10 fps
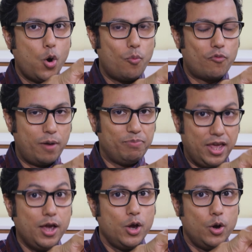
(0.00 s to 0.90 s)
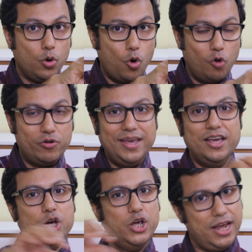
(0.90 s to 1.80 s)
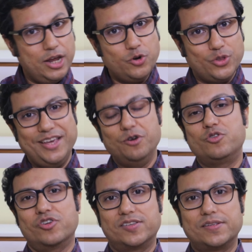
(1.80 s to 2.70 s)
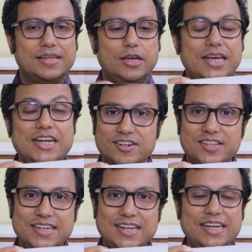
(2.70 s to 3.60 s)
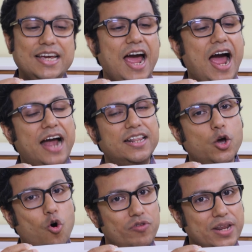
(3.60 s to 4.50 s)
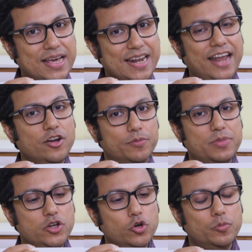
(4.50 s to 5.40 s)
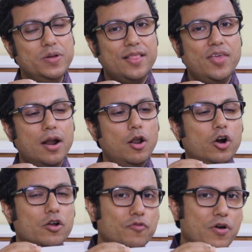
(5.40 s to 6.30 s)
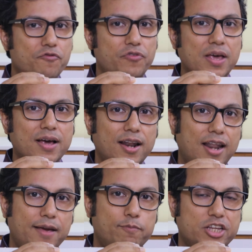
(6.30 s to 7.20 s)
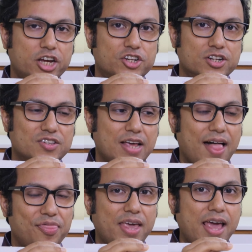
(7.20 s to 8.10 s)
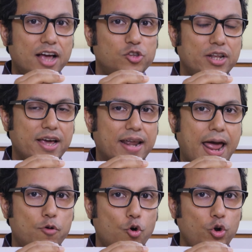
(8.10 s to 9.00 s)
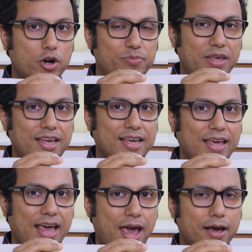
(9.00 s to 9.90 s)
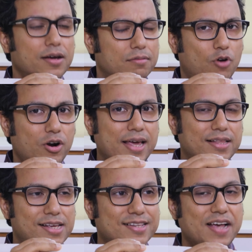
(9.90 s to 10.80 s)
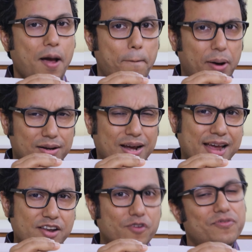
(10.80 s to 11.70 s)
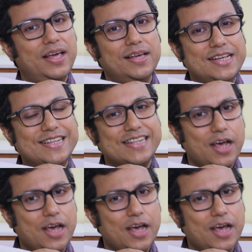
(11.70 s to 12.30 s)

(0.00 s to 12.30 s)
from the ovary into the uterus. Interestingly, at the ovarian end of the tube, there are a lot of finger-like projections, and they actually grab hold of the egg, not like this, but kind of like this.